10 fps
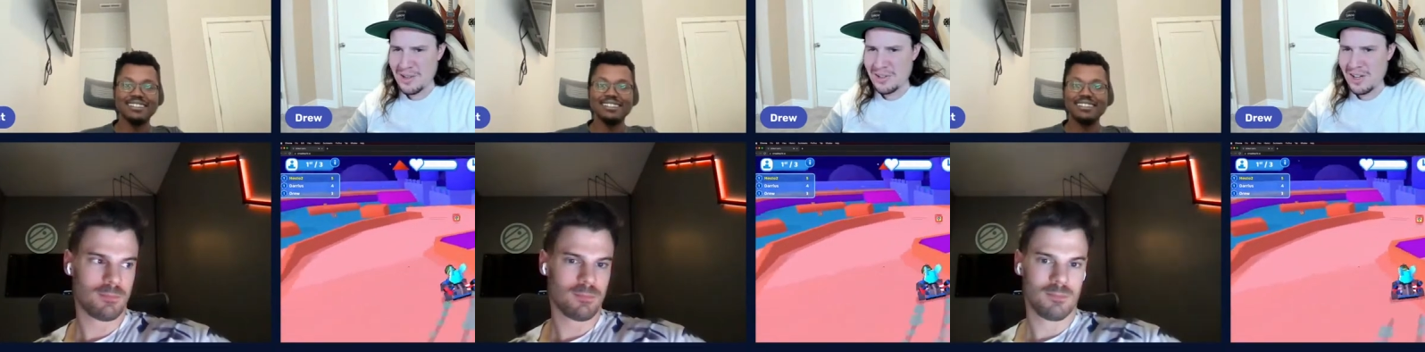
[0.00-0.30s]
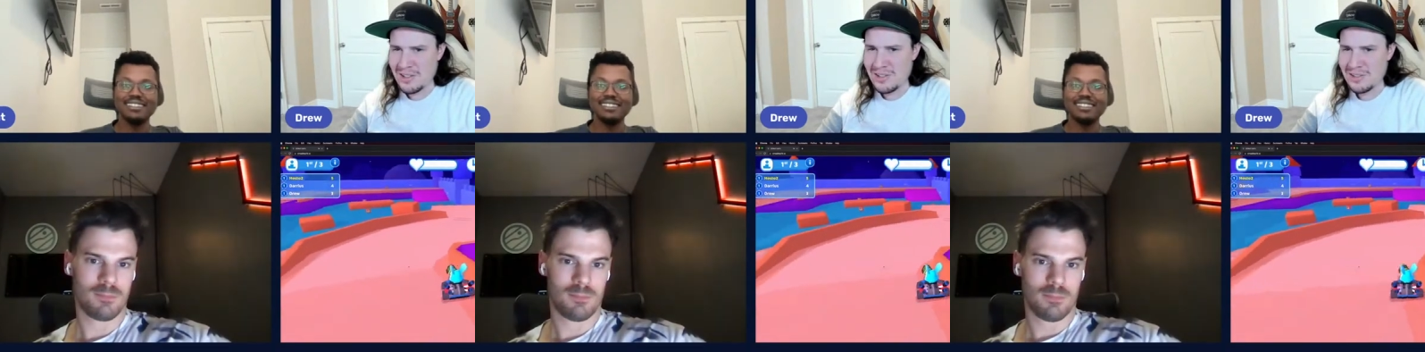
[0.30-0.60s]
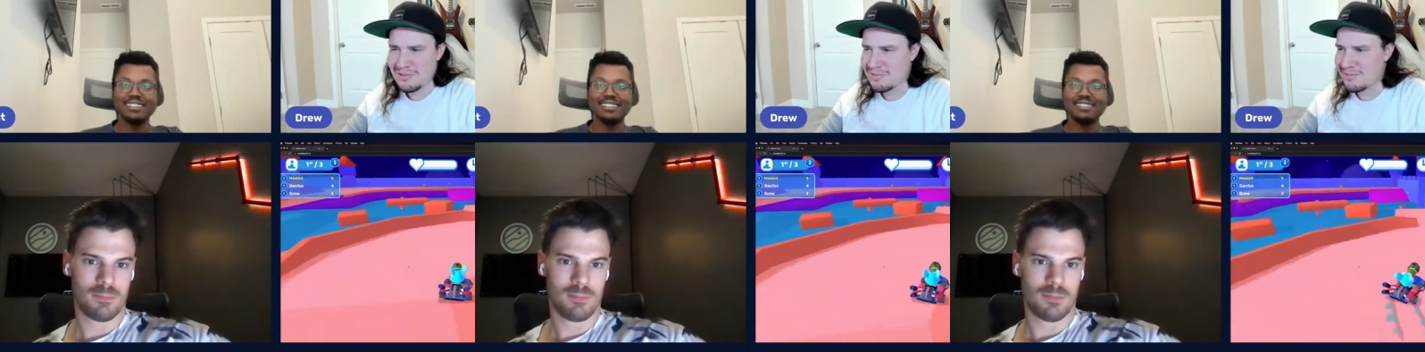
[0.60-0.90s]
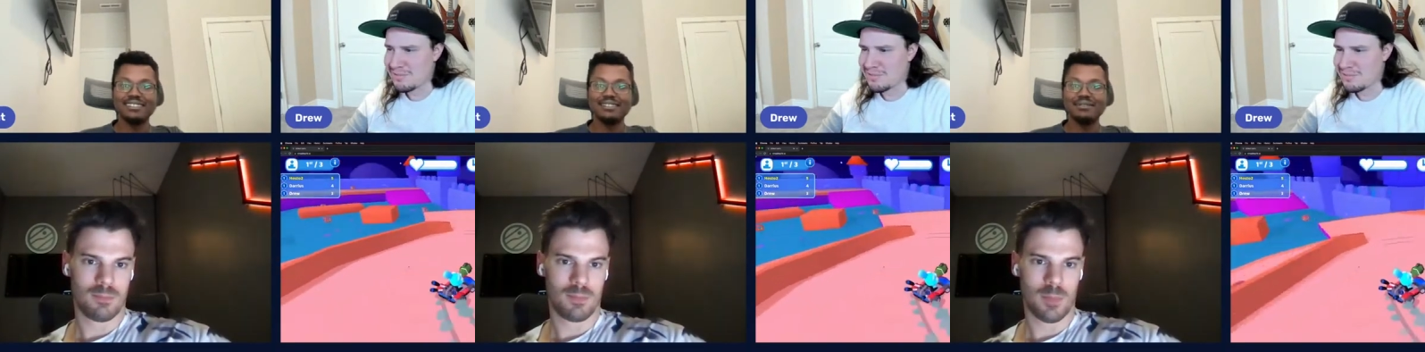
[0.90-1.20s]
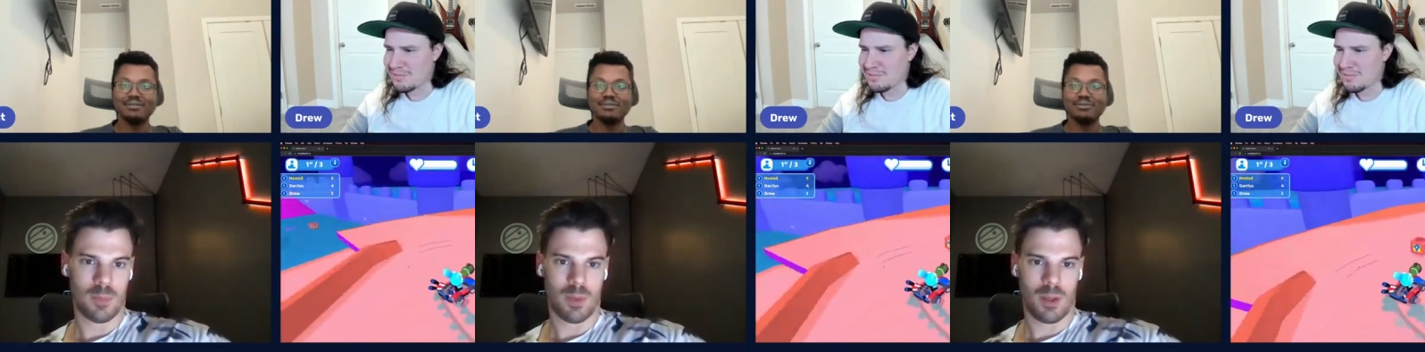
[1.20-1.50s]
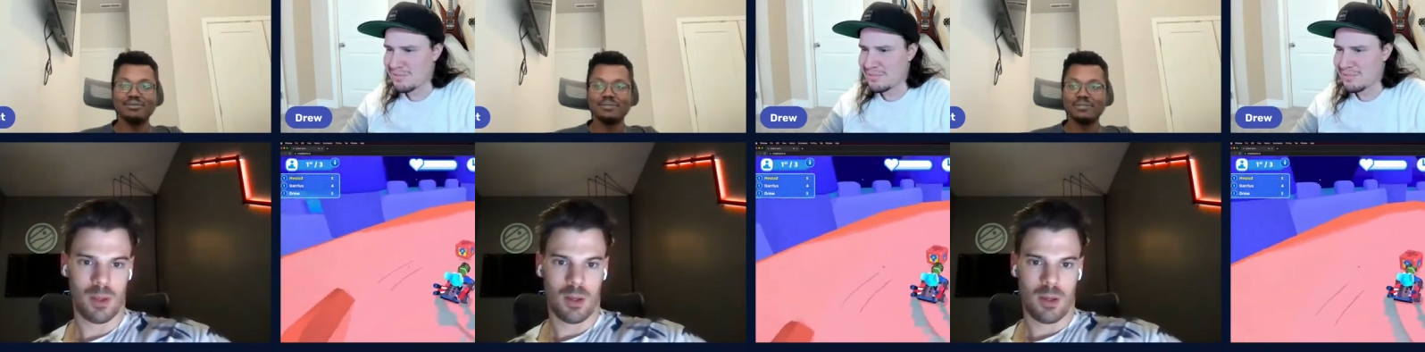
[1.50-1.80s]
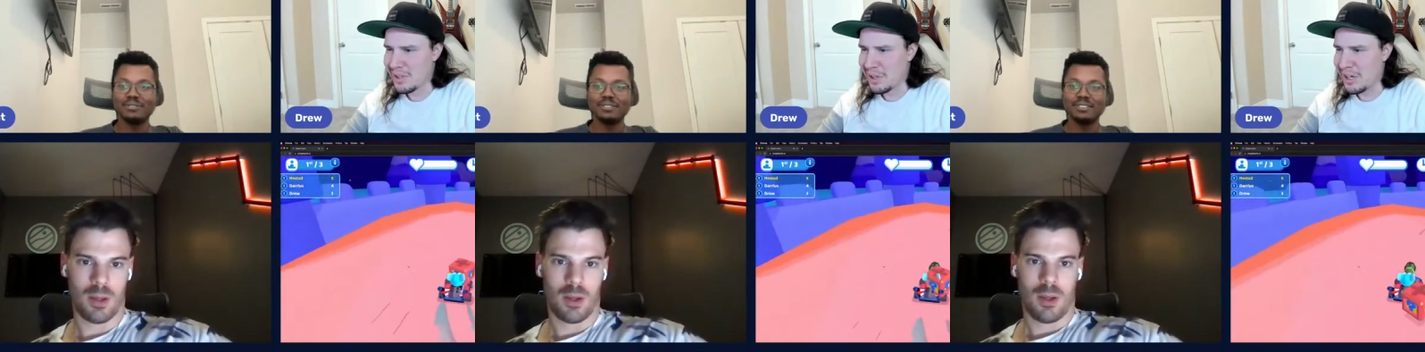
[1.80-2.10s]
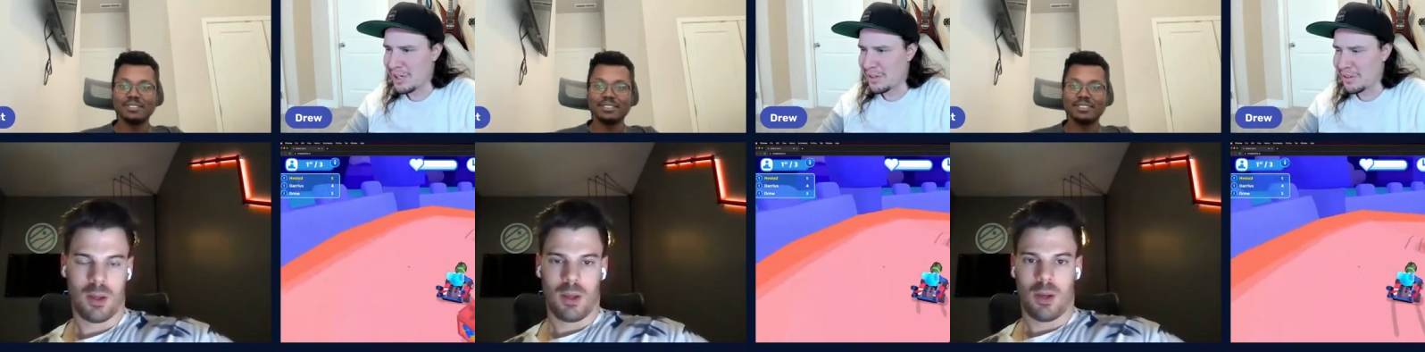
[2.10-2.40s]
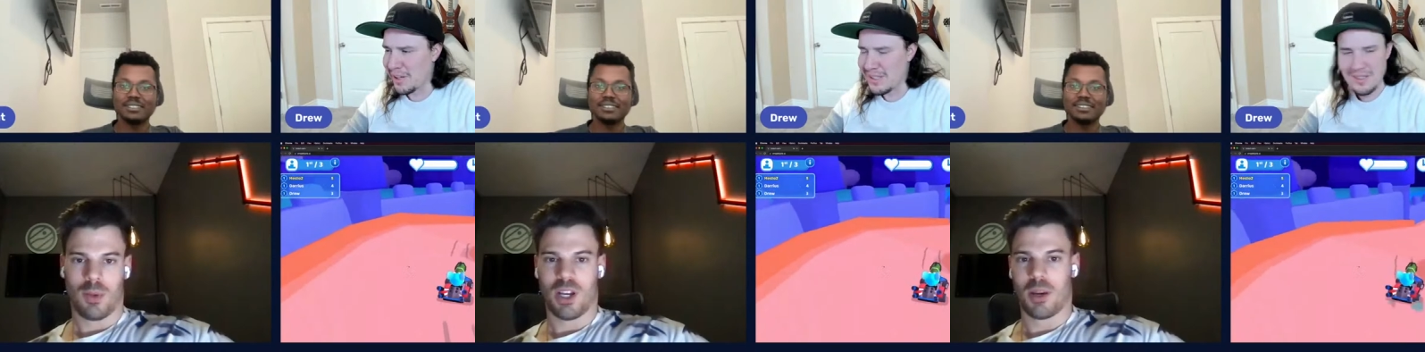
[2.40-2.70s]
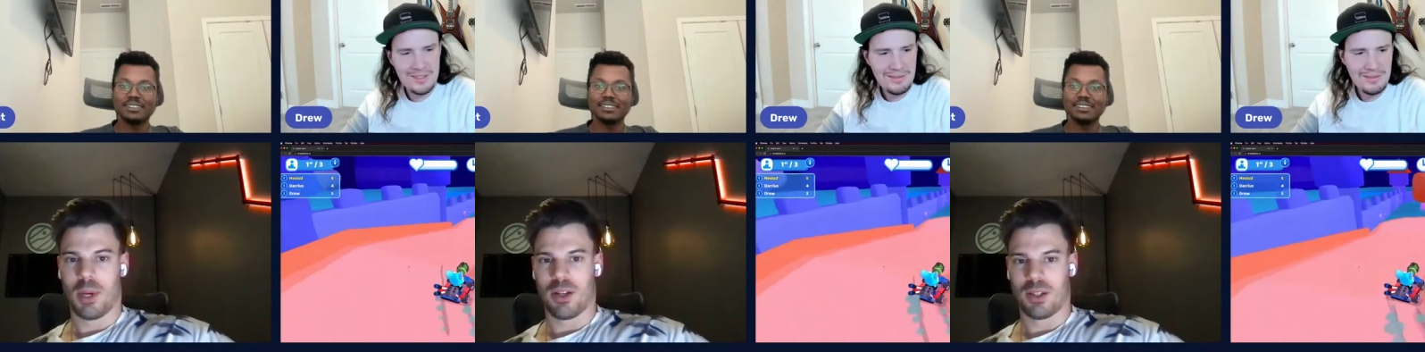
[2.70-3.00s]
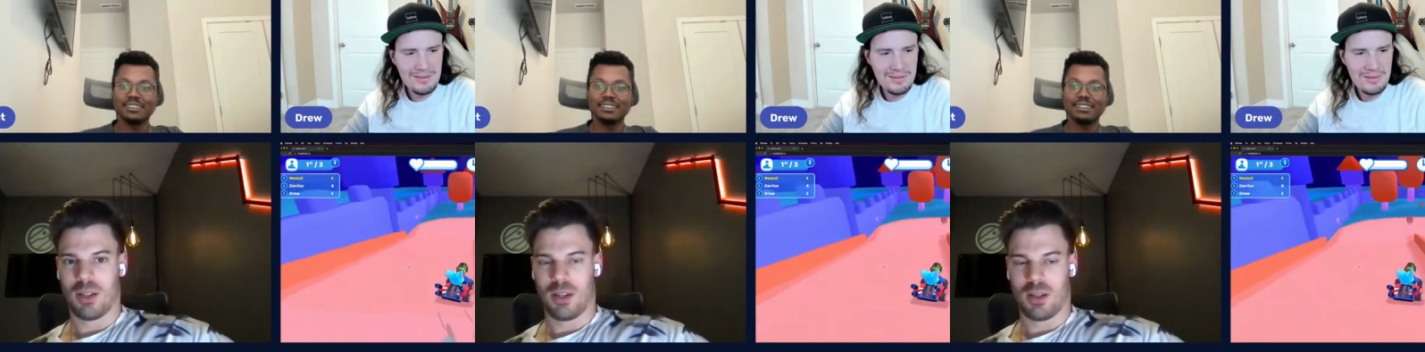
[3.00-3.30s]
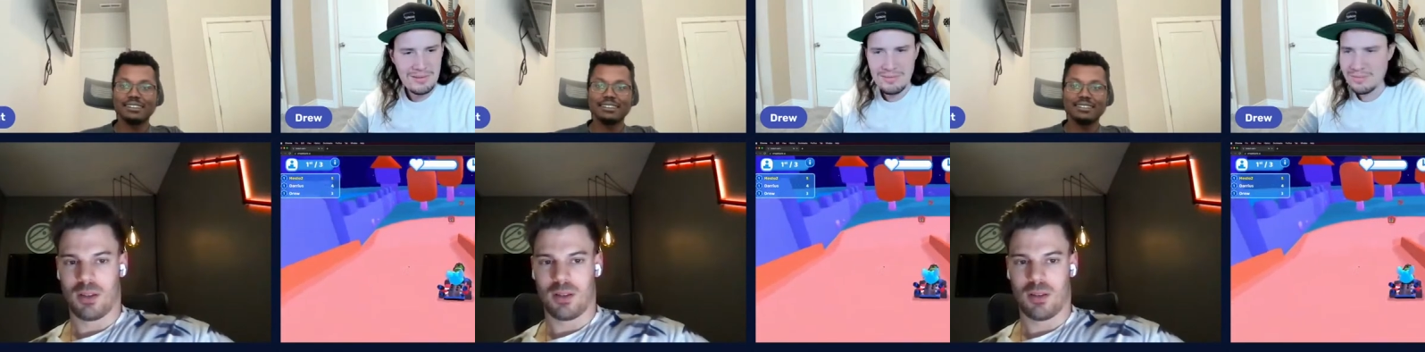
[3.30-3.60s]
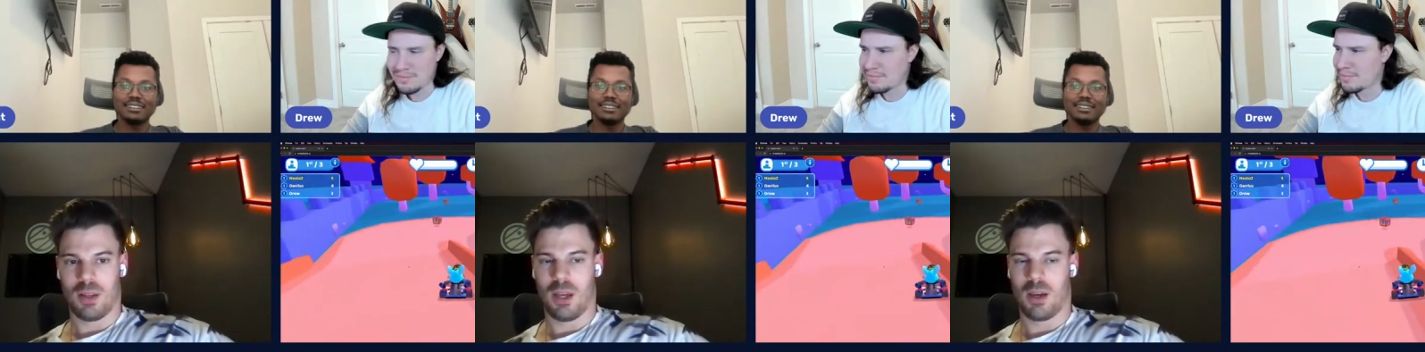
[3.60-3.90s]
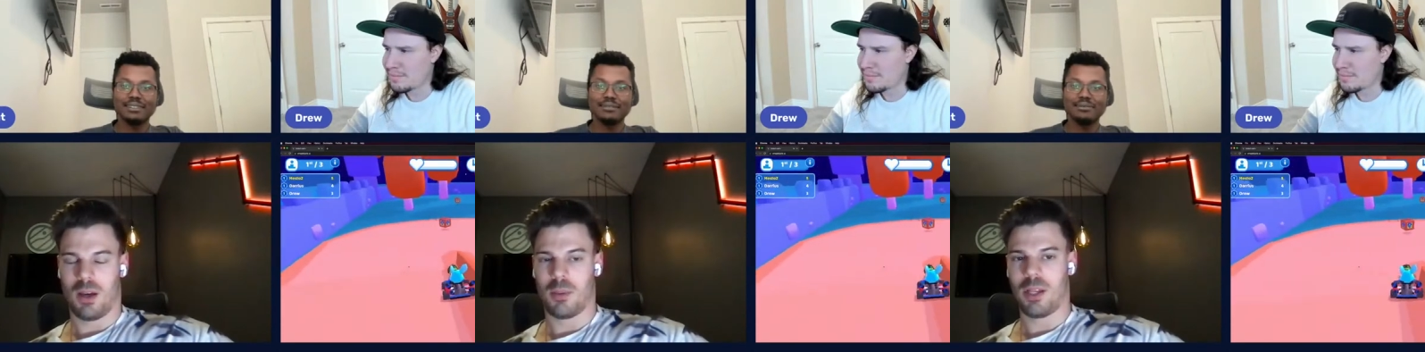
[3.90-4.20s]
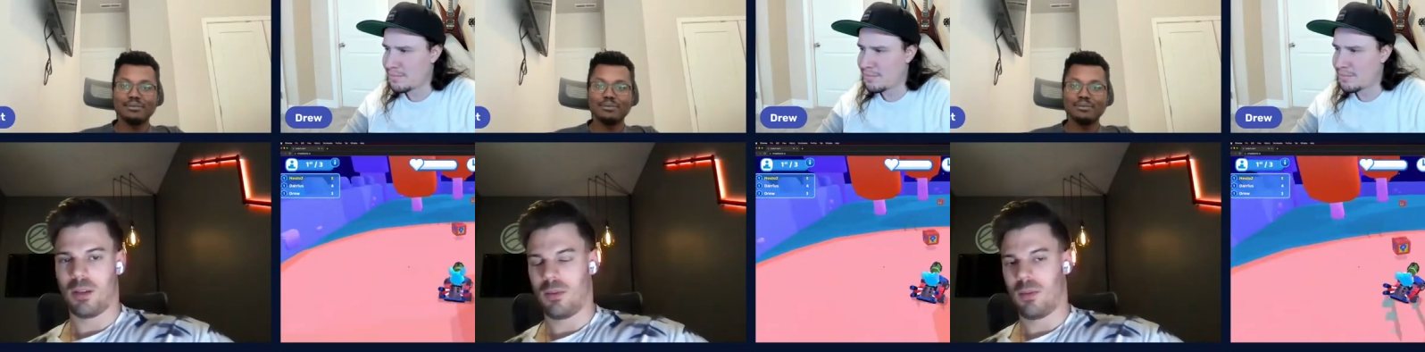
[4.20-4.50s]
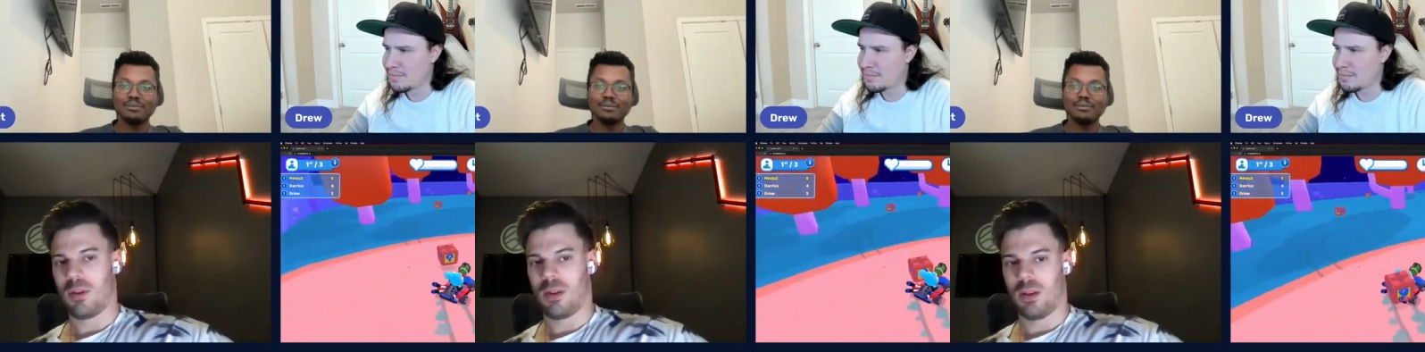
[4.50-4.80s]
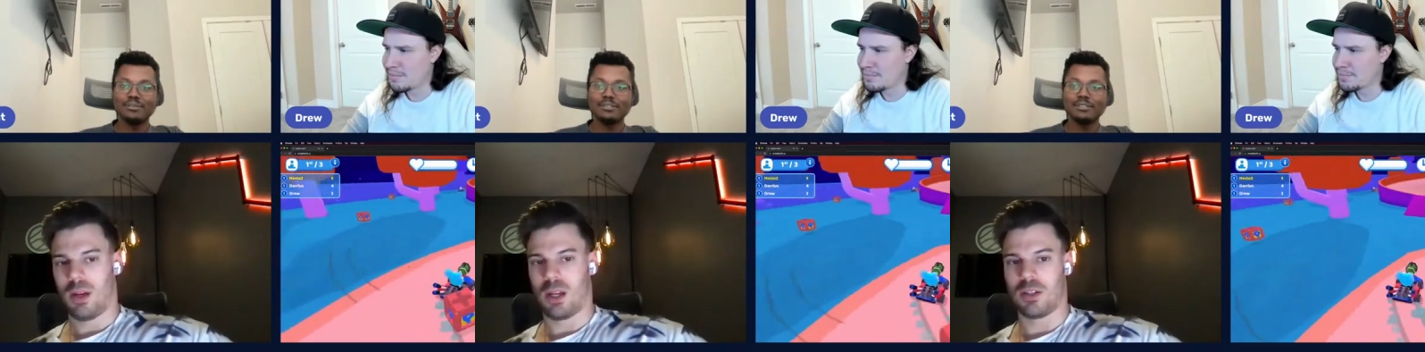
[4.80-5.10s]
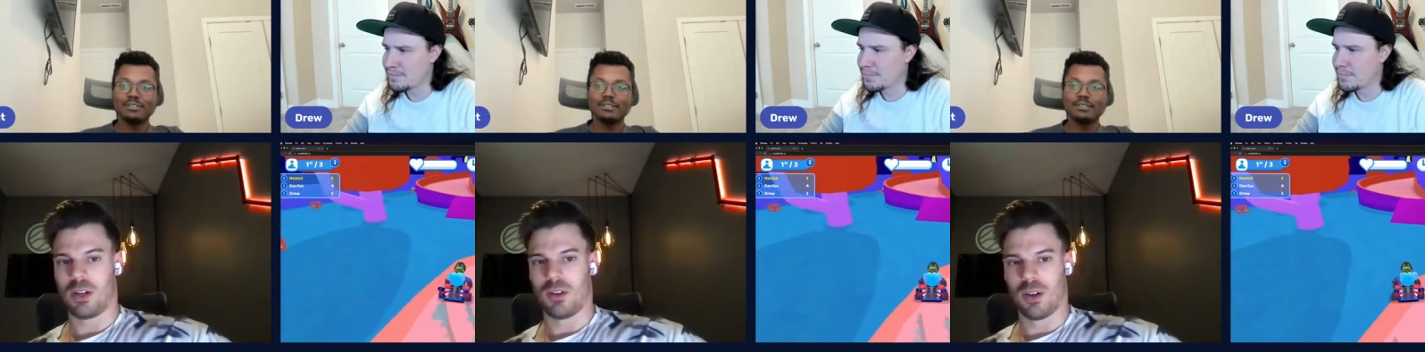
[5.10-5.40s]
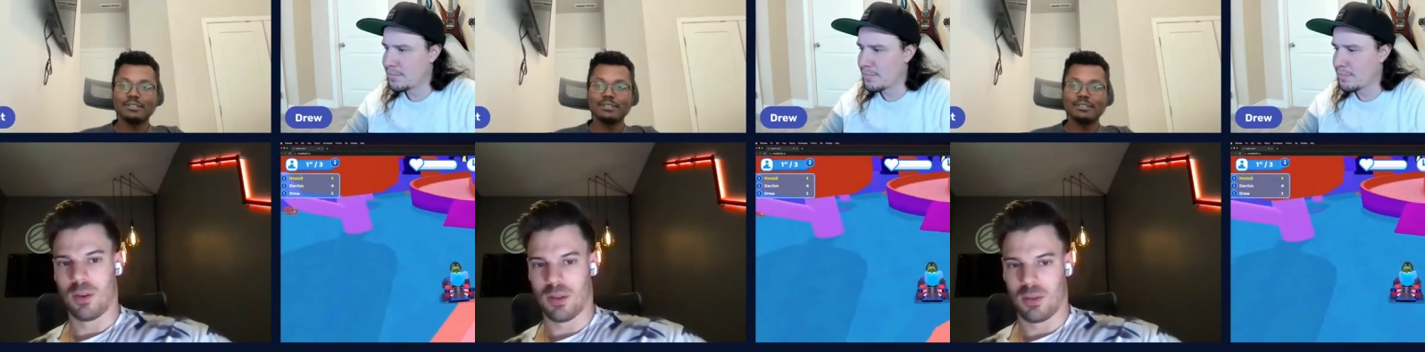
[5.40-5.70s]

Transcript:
Speaker 1: on code challenges any other talking
Speaker 2: about uh, yeah i mean I generally agree